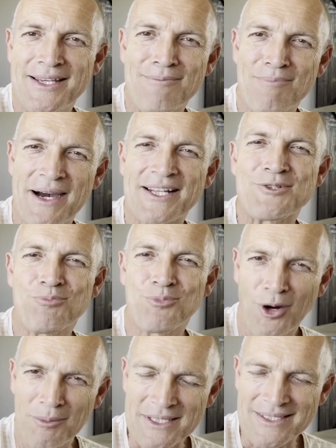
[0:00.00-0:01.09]
But his
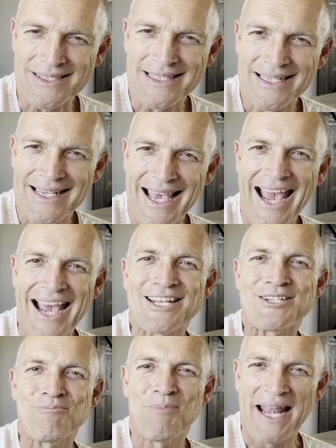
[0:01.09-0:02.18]
promise and
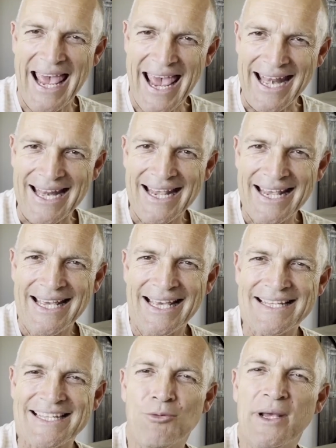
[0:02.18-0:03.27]
his plan
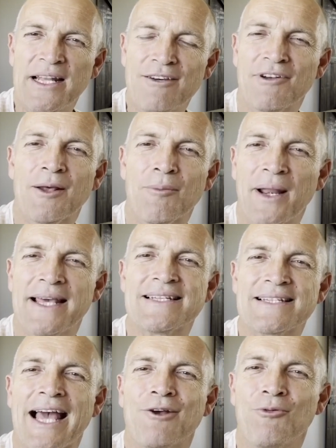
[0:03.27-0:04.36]
is that we live in a
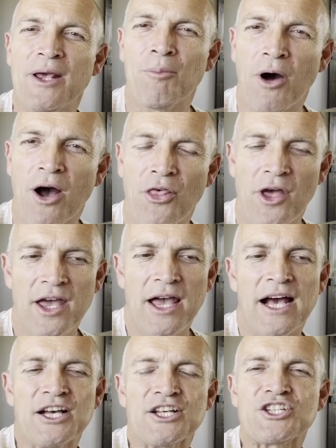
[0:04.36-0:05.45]
place like Rehoboth,
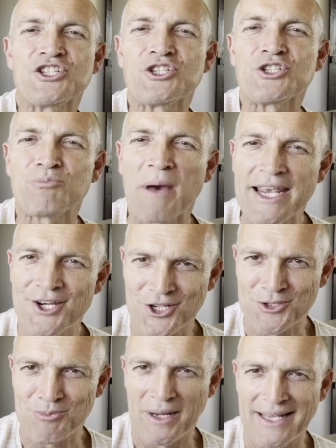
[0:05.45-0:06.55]
a
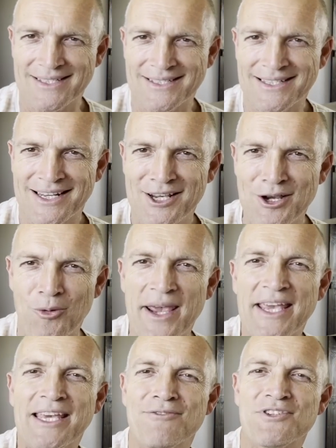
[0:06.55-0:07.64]
spacious place where
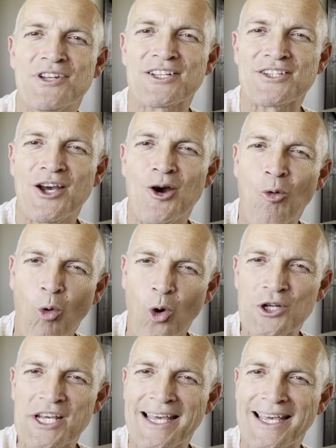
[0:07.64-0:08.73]
he gives us
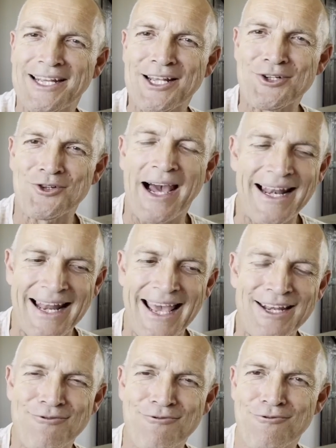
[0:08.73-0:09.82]
water in a dry
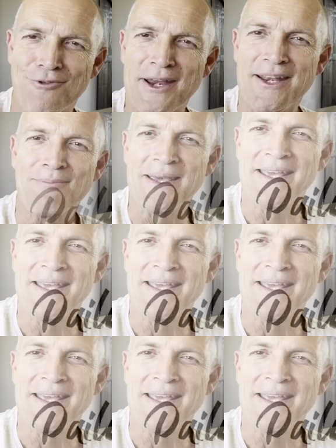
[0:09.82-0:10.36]
land, freedom